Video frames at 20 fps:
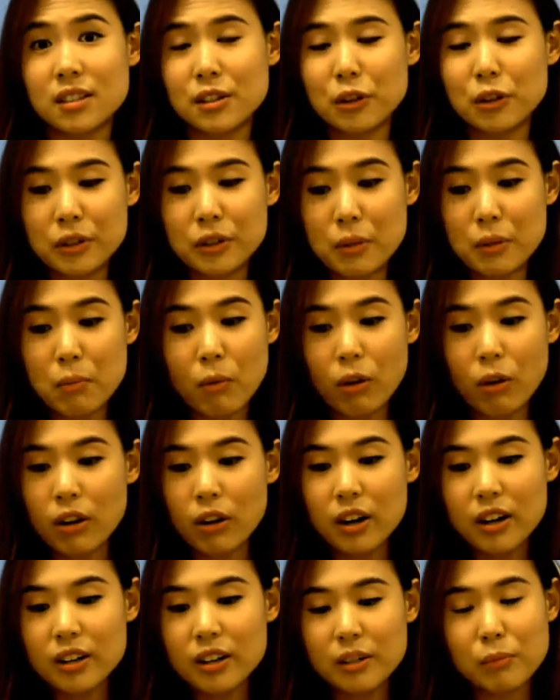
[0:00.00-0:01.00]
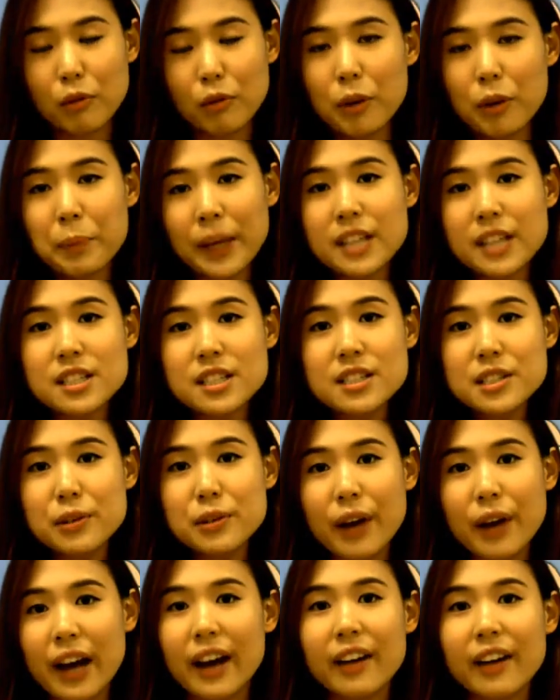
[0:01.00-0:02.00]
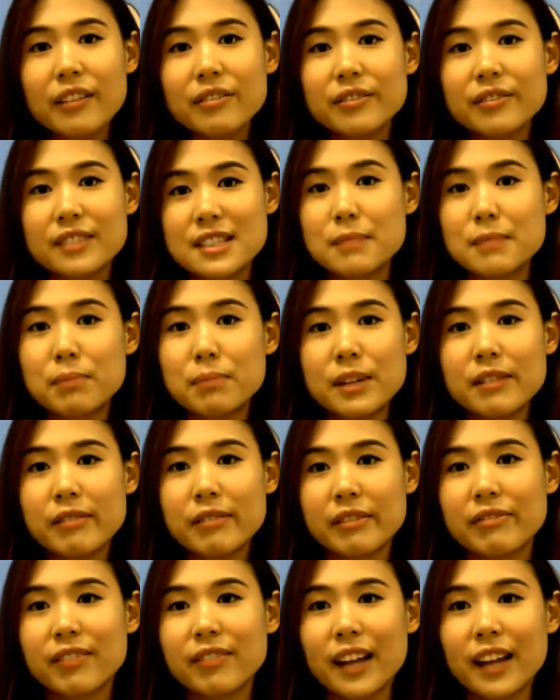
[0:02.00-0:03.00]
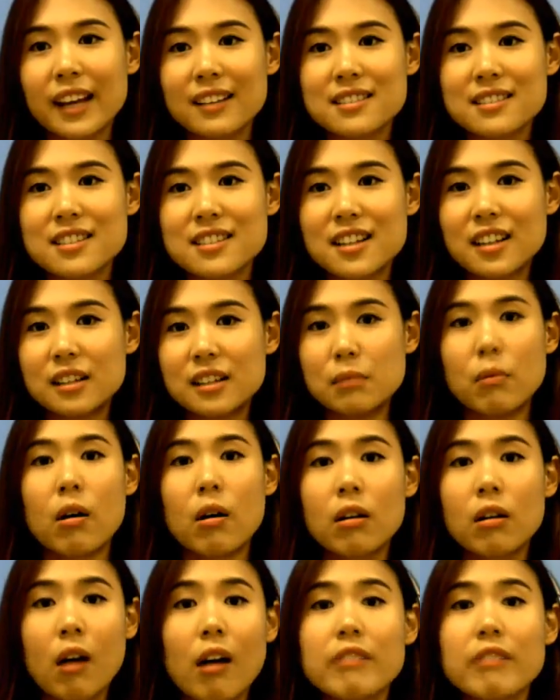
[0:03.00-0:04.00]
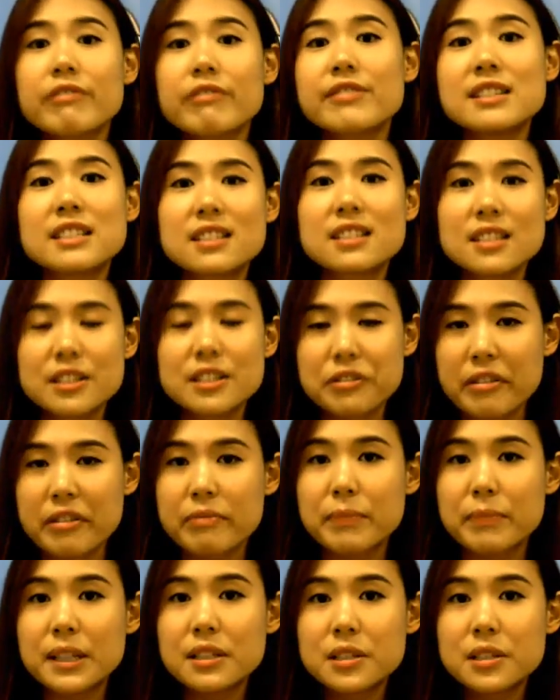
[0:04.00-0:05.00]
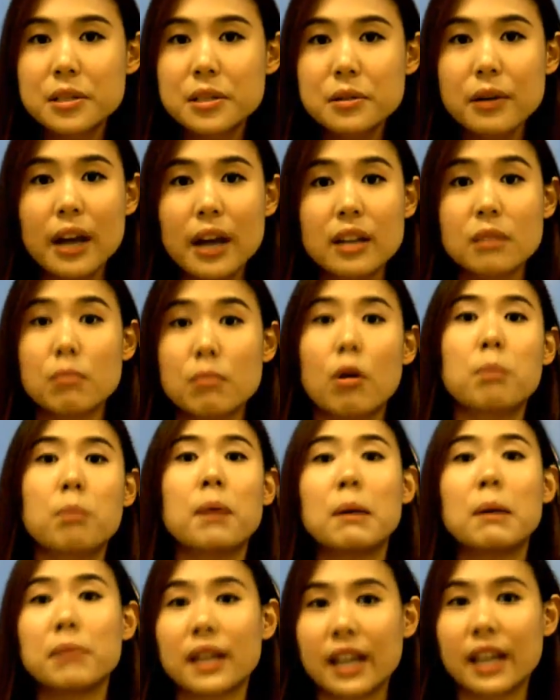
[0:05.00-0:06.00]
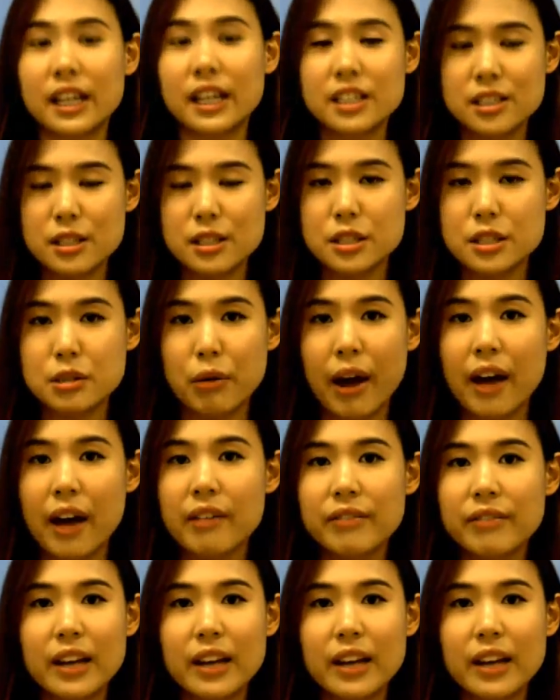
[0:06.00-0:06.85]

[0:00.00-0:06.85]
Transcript: the more pages you have simply reflects the more conferences you have been to and the more publications you have,